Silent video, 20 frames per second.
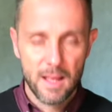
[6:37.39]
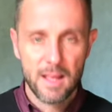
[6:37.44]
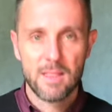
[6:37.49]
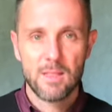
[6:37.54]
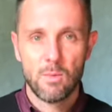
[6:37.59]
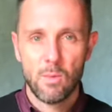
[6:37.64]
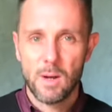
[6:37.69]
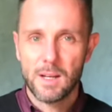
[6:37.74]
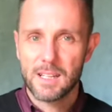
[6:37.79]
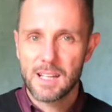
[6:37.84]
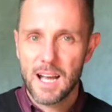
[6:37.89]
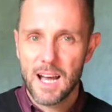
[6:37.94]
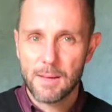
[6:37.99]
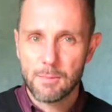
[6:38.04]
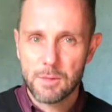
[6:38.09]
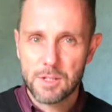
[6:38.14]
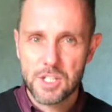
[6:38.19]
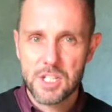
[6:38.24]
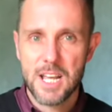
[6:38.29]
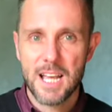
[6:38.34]
The one God
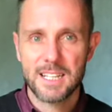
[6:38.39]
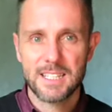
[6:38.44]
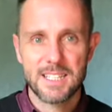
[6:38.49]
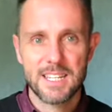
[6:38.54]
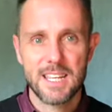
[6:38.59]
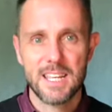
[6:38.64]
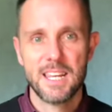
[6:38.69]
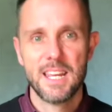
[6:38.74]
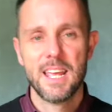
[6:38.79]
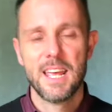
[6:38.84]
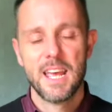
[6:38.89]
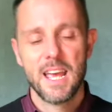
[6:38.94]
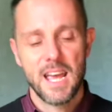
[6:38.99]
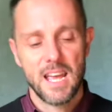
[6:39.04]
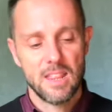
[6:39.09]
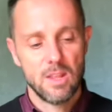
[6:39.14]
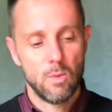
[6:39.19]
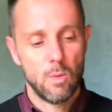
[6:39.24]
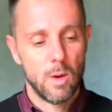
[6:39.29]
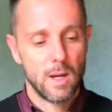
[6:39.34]
rejected
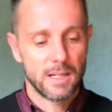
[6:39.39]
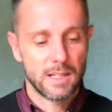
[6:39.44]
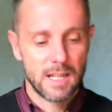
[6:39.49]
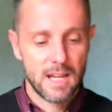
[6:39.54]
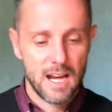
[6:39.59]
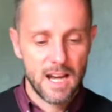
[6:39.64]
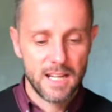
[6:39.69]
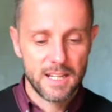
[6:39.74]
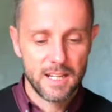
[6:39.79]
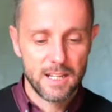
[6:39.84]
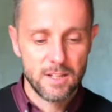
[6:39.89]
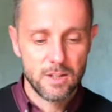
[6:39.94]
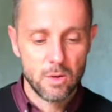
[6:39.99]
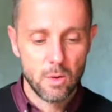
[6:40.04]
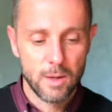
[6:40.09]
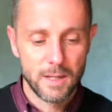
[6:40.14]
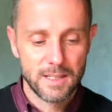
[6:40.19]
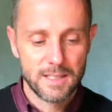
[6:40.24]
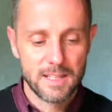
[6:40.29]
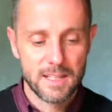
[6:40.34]
and the one God
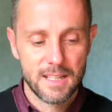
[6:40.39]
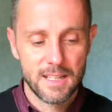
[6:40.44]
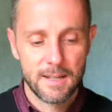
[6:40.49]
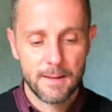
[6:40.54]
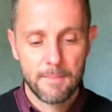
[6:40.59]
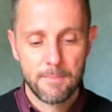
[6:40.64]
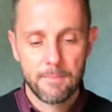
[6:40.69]
anointed.